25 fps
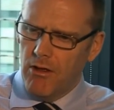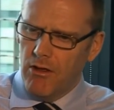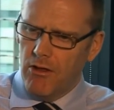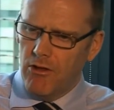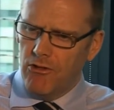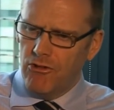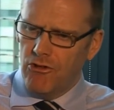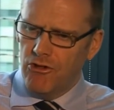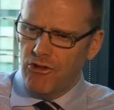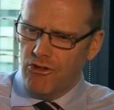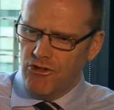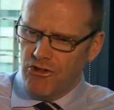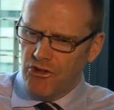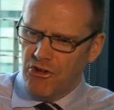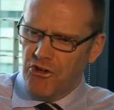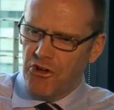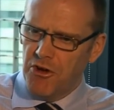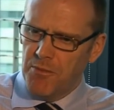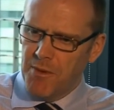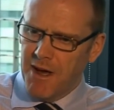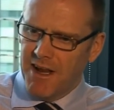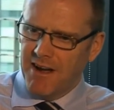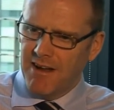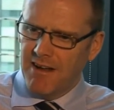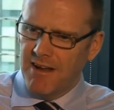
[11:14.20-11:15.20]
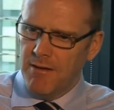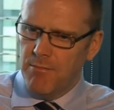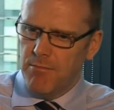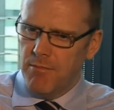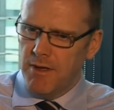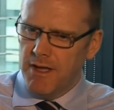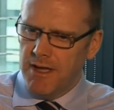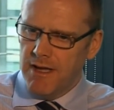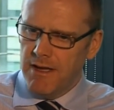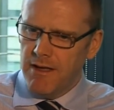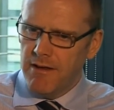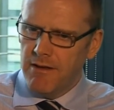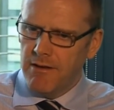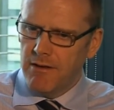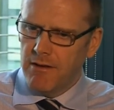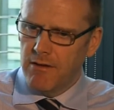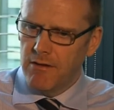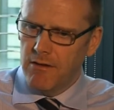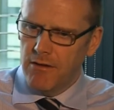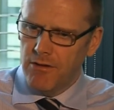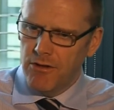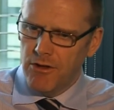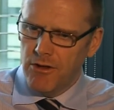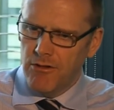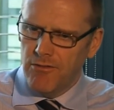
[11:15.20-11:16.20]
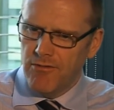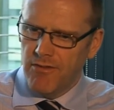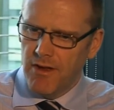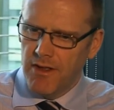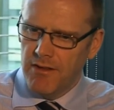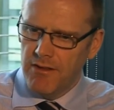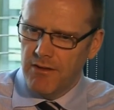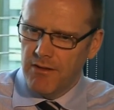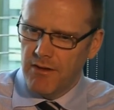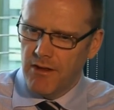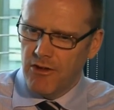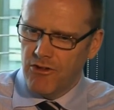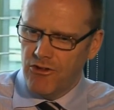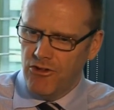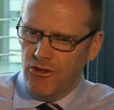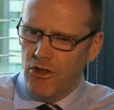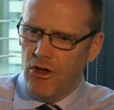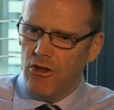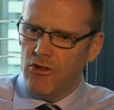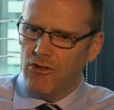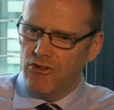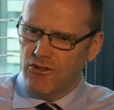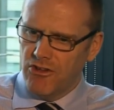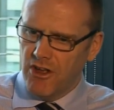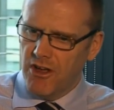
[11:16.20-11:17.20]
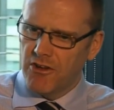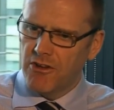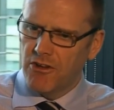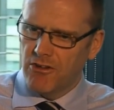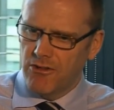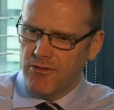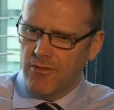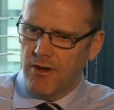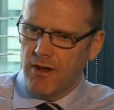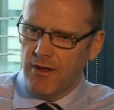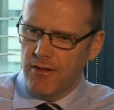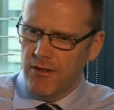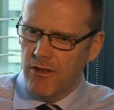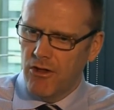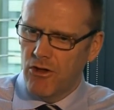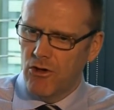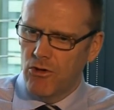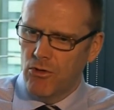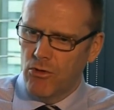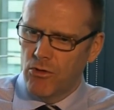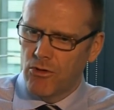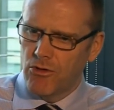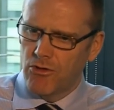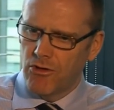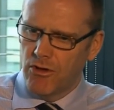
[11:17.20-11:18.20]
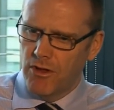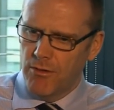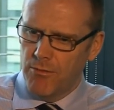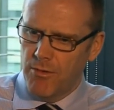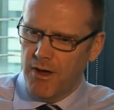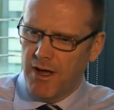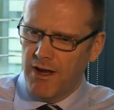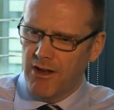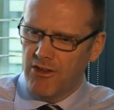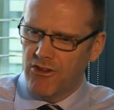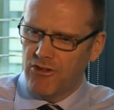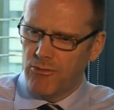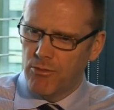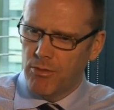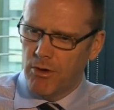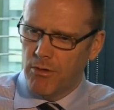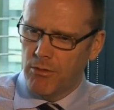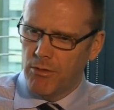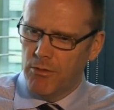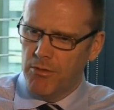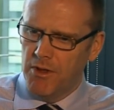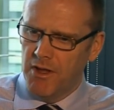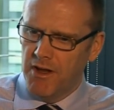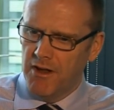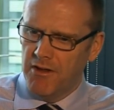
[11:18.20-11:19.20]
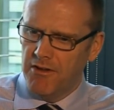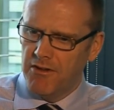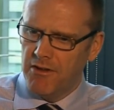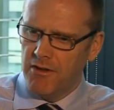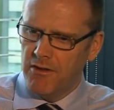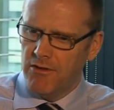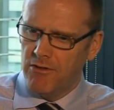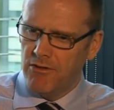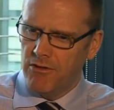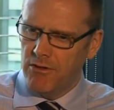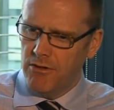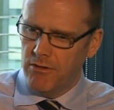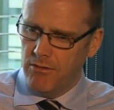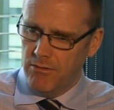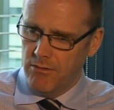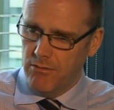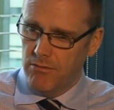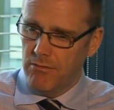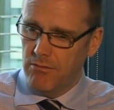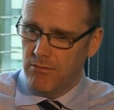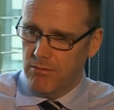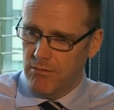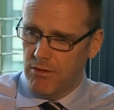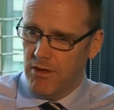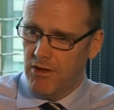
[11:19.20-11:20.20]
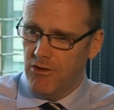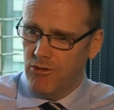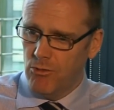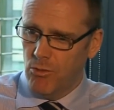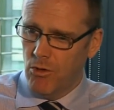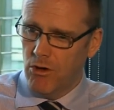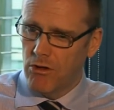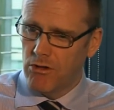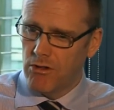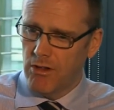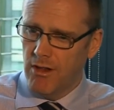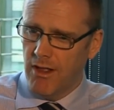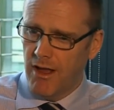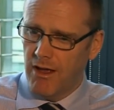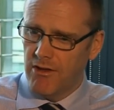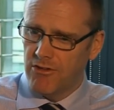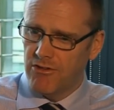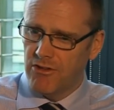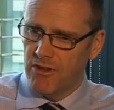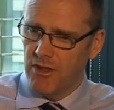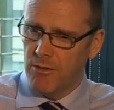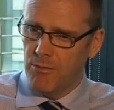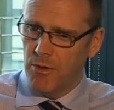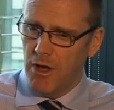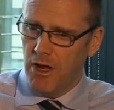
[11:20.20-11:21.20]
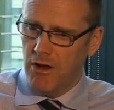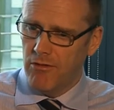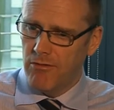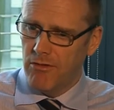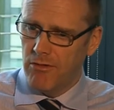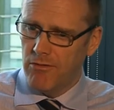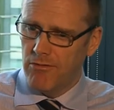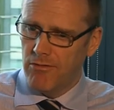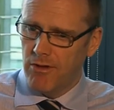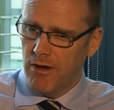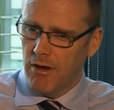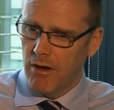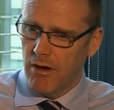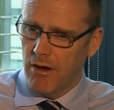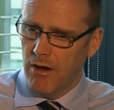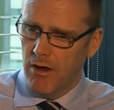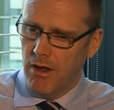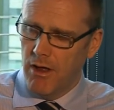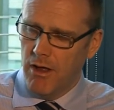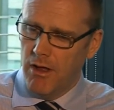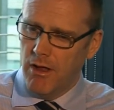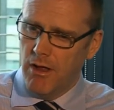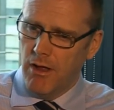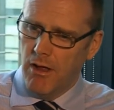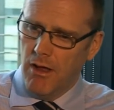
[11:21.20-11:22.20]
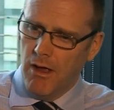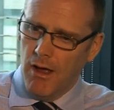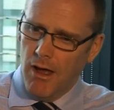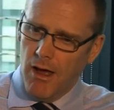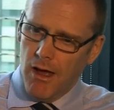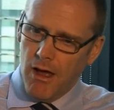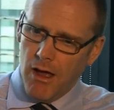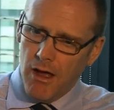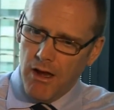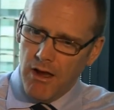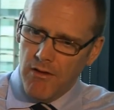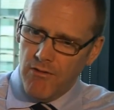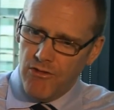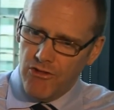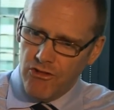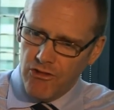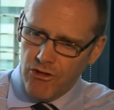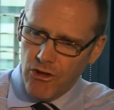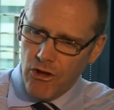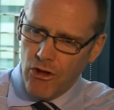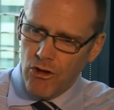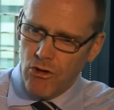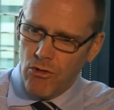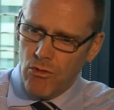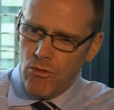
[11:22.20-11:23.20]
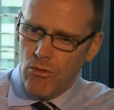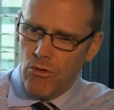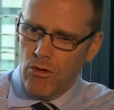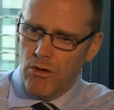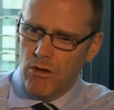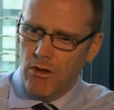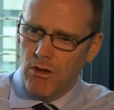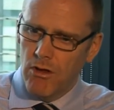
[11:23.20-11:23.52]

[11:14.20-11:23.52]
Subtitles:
So does it automatically mean that the defendant has not satisfied the court on the balance of probabilities that he's worth less than the benefit figure? And if so,